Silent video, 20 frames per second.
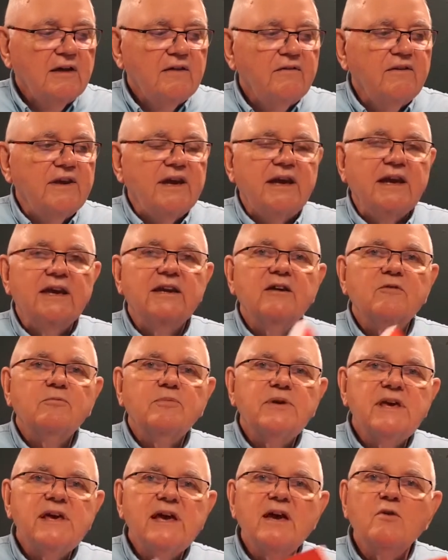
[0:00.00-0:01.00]
The
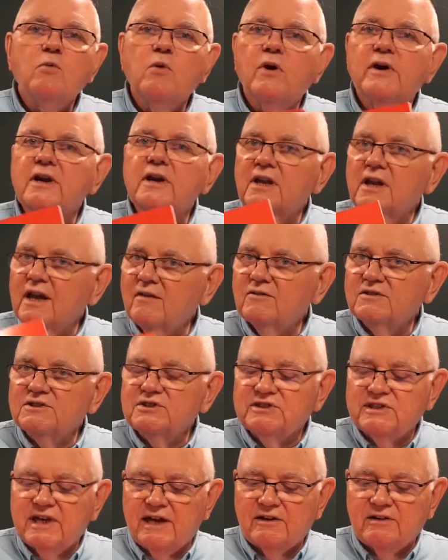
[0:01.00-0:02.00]
NFPA 111
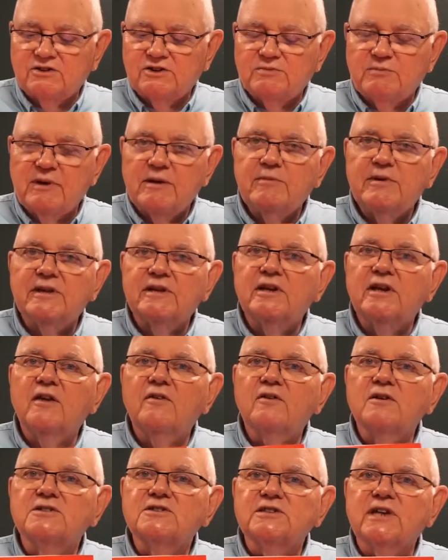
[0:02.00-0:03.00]
standards may be
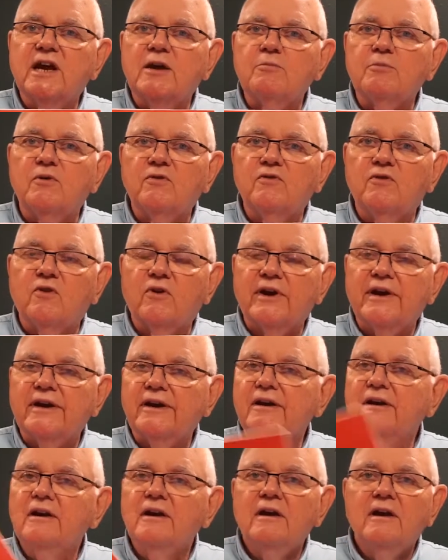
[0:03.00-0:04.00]
another example for you,